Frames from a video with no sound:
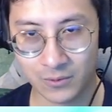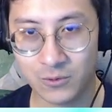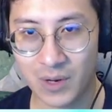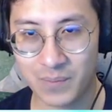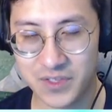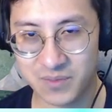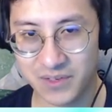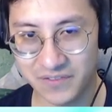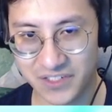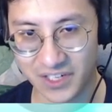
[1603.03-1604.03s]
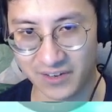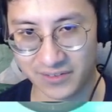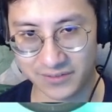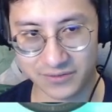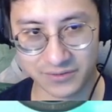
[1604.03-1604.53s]
Weaponsmith
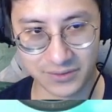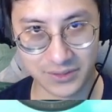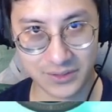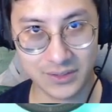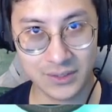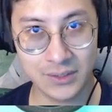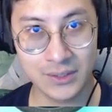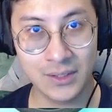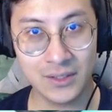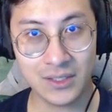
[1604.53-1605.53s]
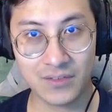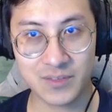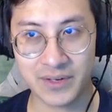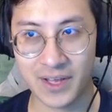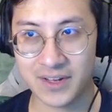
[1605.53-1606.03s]
Duff. Duff has been